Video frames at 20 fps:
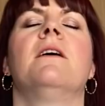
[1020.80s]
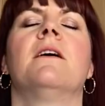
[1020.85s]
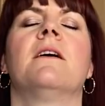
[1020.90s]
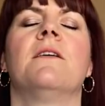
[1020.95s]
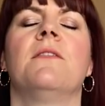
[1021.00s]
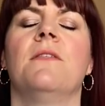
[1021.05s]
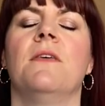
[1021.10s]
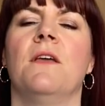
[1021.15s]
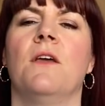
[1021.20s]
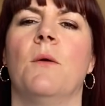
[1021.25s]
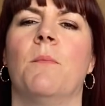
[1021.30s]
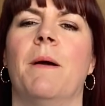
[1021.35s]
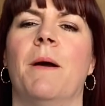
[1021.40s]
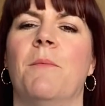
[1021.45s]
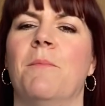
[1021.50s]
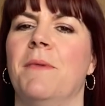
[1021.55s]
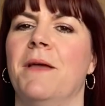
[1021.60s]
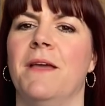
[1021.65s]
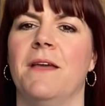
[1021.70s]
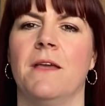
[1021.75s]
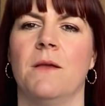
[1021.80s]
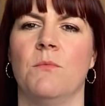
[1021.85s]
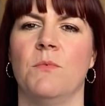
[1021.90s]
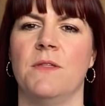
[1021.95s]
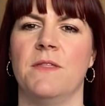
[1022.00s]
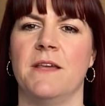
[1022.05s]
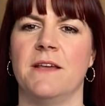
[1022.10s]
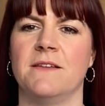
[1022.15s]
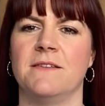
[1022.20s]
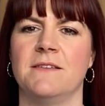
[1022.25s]
can think about making with
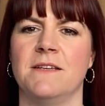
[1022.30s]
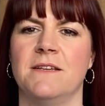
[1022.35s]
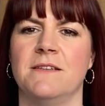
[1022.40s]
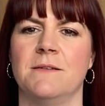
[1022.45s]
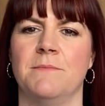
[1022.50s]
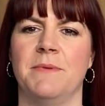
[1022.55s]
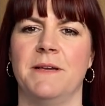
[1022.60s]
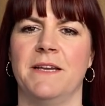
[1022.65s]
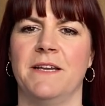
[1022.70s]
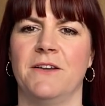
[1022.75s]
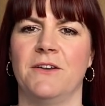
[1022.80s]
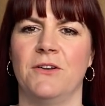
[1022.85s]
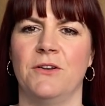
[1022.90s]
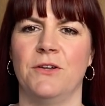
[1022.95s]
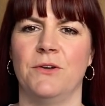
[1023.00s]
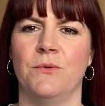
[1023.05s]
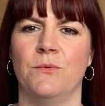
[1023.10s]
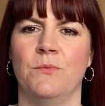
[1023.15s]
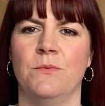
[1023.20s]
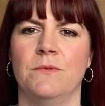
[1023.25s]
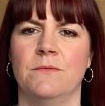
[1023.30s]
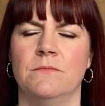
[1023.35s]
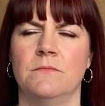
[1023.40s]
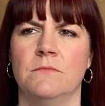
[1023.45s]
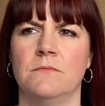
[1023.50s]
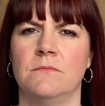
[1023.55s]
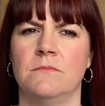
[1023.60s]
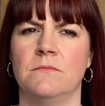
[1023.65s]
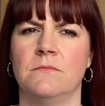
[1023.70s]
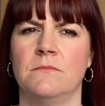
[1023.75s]
this is a Bakerloo
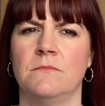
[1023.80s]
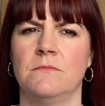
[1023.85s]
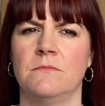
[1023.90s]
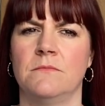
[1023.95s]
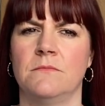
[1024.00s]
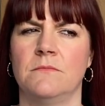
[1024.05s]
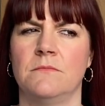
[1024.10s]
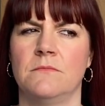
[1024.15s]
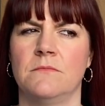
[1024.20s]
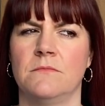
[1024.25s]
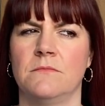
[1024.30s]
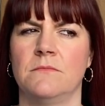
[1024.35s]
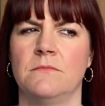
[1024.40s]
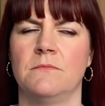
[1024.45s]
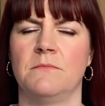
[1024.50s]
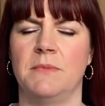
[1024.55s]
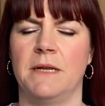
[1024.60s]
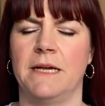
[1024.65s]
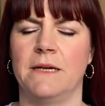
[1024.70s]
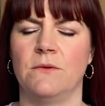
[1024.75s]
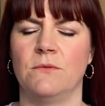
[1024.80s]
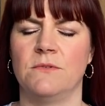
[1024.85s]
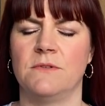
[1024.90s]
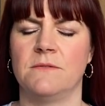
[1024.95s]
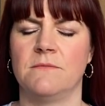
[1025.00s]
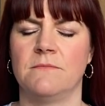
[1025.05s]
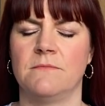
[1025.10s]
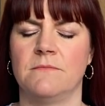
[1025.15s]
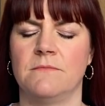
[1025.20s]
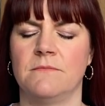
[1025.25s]
blouse
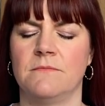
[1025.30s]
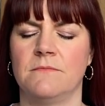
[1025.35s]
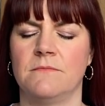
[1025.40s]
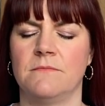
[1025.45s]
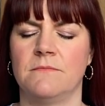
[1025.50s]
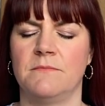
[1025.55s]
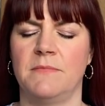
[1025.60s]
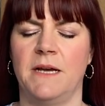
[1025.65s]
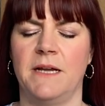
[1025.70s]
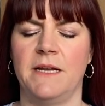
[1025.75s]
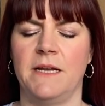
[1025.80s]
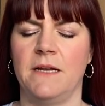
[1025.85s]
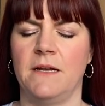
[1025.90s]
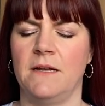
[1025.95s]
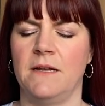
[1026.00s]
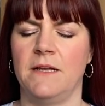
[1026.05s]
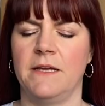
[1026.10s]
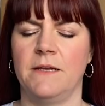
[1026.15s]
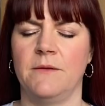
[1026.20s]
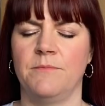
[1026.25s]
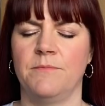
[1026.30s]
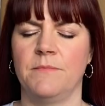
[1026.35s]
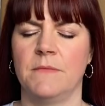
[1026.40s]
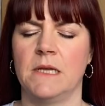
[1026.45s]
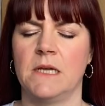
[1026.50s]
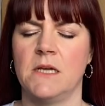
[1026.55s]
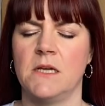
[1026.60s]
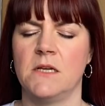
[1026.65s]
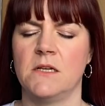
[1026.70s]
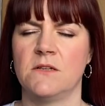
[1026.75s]
by Nina Lee.
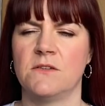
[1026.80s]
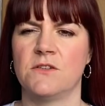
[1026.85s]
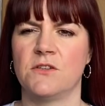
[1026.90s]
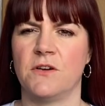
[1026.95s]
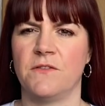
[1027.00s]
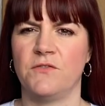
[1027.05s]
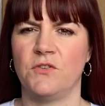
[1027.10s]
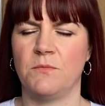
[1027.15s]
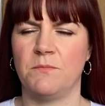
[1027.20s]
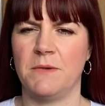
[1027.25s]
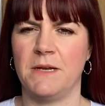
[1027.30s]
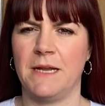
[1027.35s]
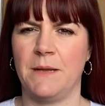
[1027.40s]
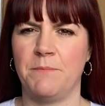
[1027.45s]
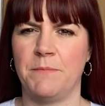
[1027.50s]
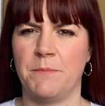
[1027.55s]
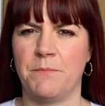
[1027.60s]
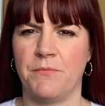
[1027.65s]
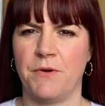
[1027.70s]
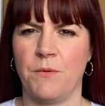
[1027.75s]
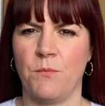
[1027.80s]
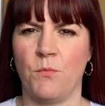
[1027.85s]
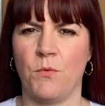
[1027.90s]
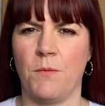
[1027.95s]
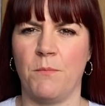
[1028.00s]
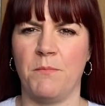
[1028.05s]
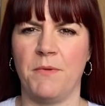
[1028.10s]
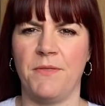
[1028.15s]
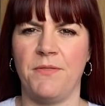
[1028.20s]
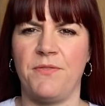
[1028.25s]
So I've done my leopard print
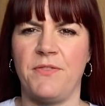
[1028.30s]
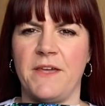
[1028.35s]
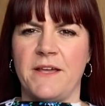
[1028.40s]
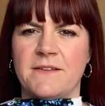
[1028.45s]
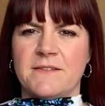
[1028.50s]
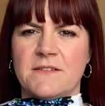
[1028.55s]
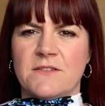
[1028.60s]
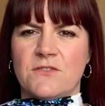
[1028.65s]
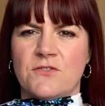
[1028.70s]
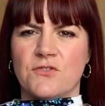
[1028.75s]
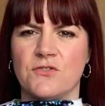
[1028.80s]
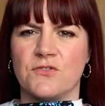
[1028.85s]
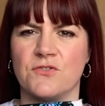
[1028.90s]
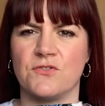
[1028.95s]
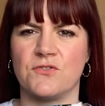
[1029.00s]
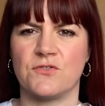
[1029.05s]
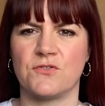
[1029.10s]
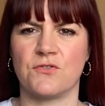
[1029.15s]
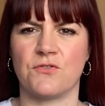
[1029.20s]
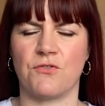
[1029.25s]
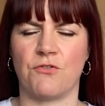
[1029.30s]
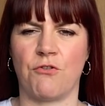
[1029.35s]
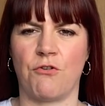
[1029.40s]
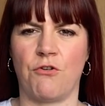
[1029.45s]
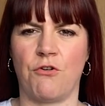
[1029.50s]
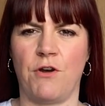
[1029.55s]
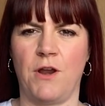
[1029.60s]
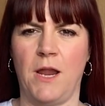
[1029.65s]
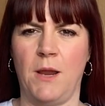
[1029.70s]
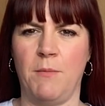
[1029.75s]
one, but this is just
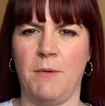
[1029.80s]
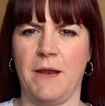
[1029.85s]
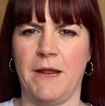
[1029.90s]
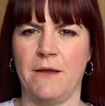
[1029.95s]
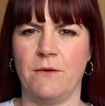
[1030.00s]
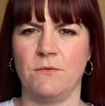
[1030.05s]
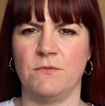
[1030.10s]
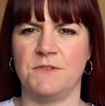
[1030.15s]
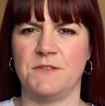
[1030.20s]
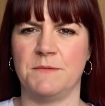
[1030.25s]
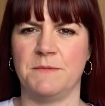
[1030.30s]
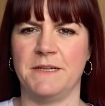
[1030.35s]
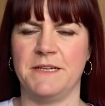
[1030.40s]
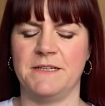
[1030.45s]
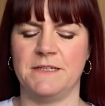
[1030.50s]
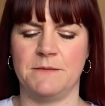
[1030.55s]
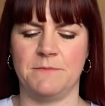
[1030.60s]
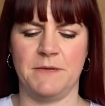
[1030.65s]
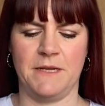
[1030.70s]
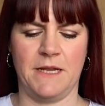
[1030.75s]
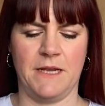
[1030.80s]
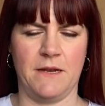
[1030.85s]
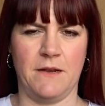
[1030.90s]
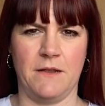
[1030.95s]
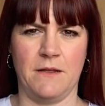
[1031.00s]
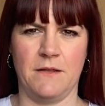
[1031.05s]
screaming out to me to be in